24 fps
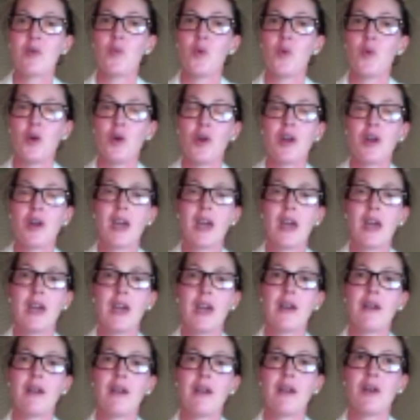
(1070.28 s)

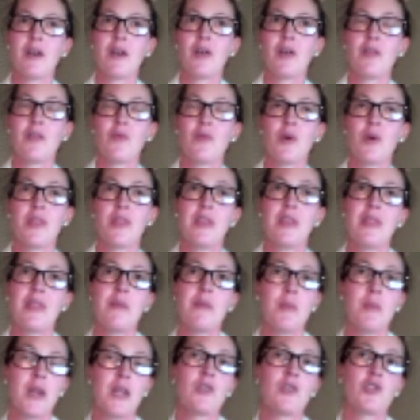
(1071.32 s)
working within the
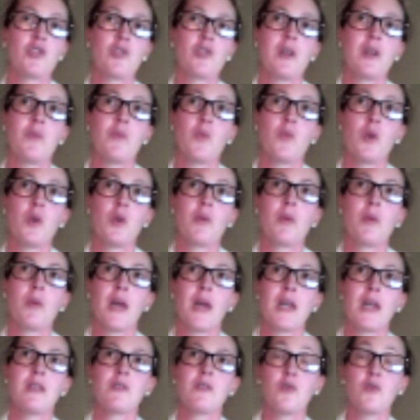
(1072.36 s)
mainstream
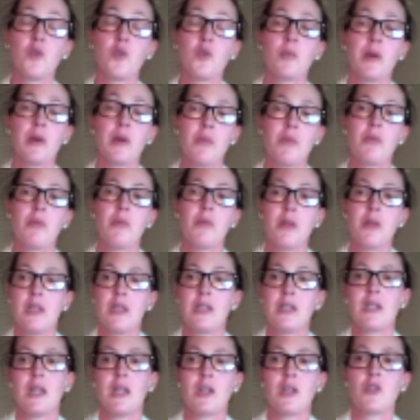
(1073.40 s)
workplace for people with
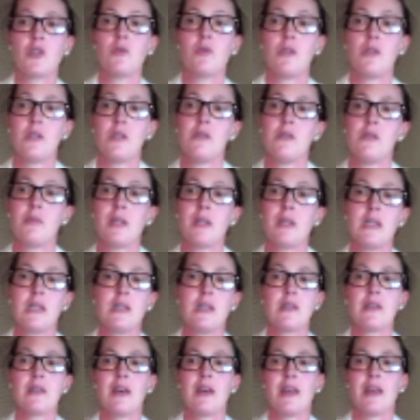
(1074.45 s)
intellectual
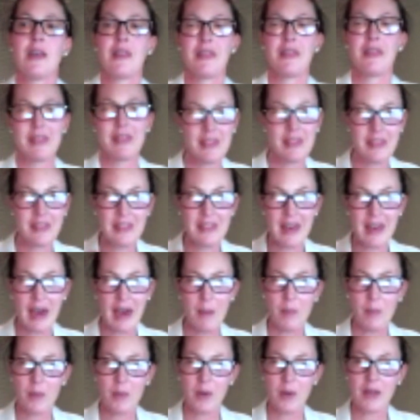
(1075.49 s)
disabilities
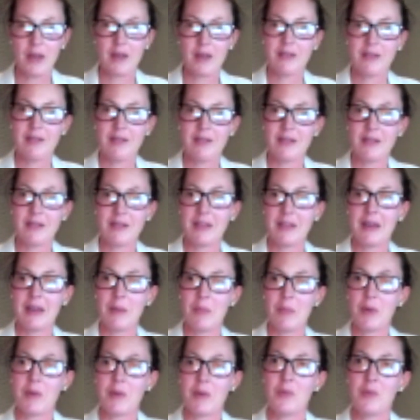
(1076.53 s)
that bit
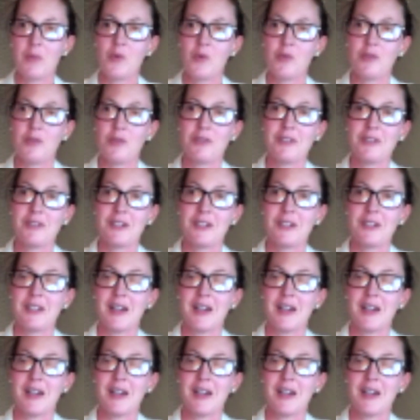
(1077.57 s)
more